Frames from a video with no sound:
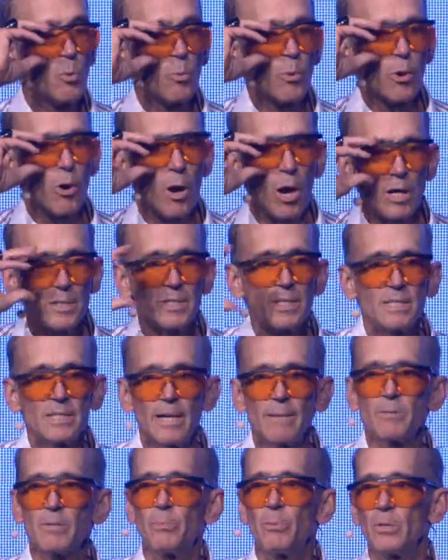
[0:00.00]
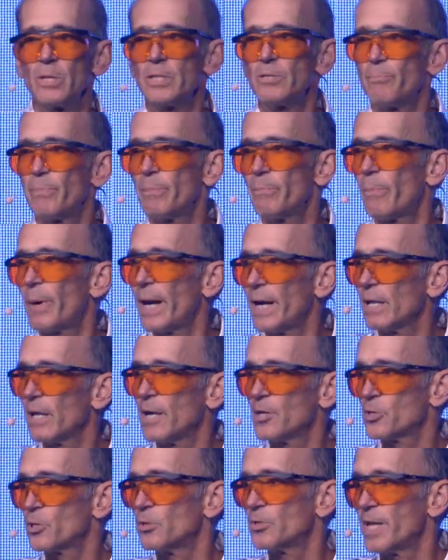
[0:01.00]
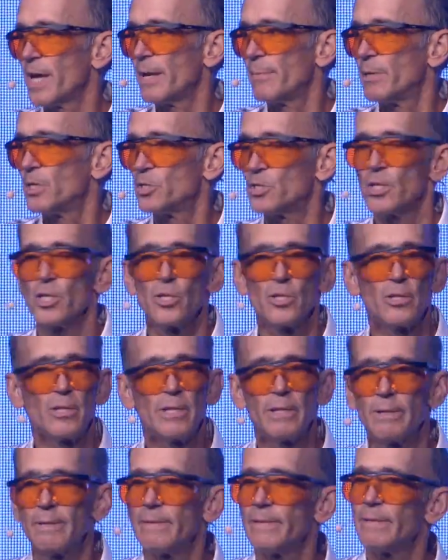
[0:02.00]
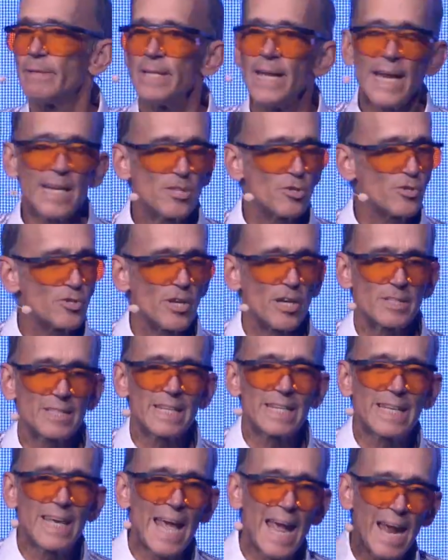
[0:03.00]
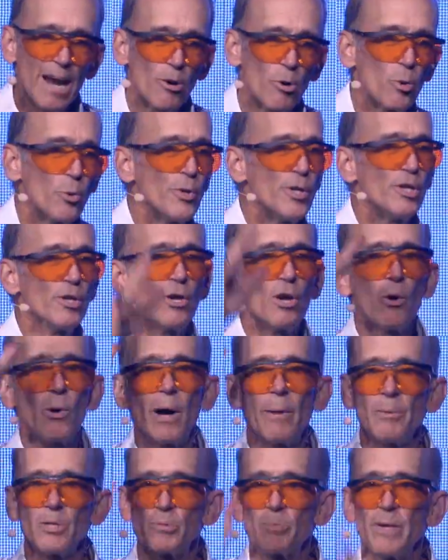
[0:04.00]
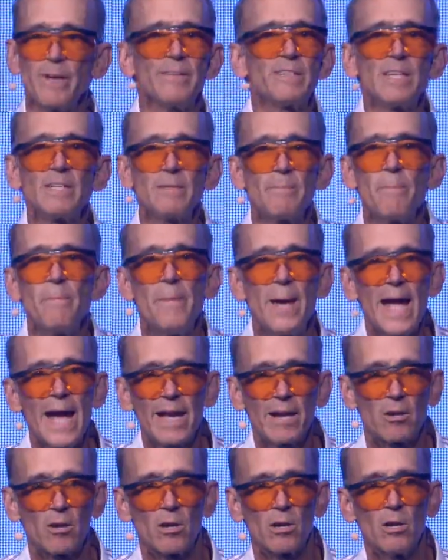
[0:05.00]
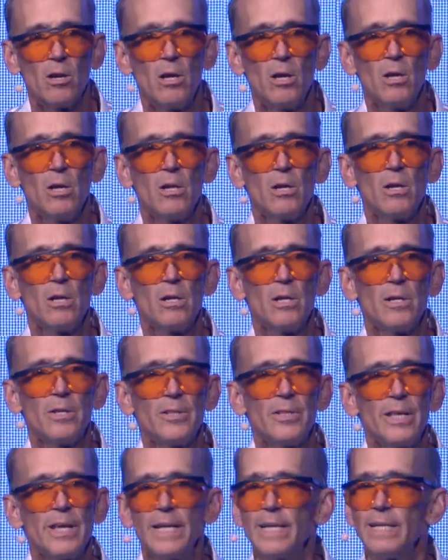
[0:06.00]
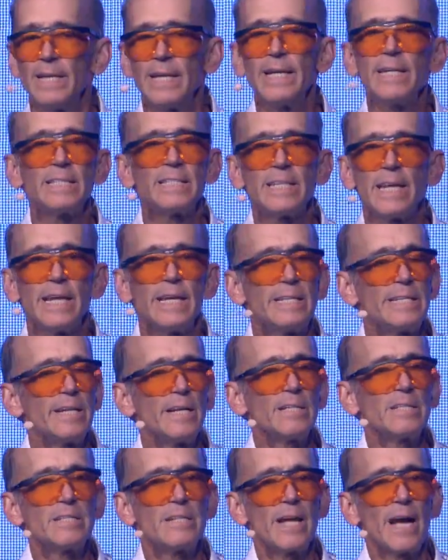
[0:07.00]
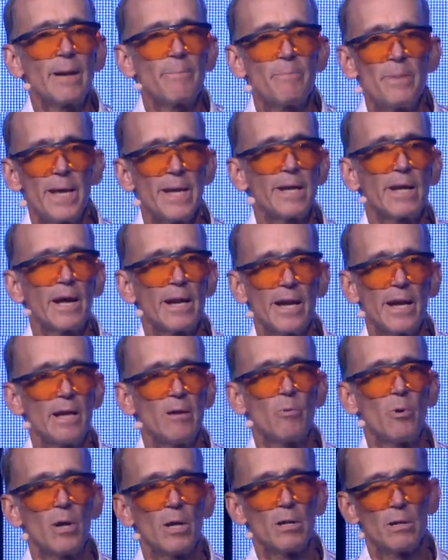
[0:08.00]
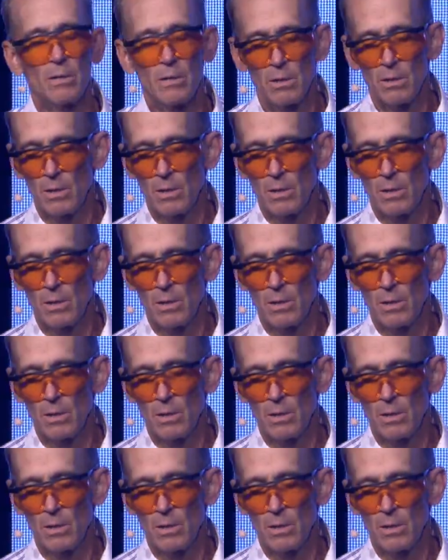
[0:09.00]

We're all susceptible to biological damage. Nature doesn't care who you know, how much money, it doesn't matter. It, it, has, it does not pick on anyone.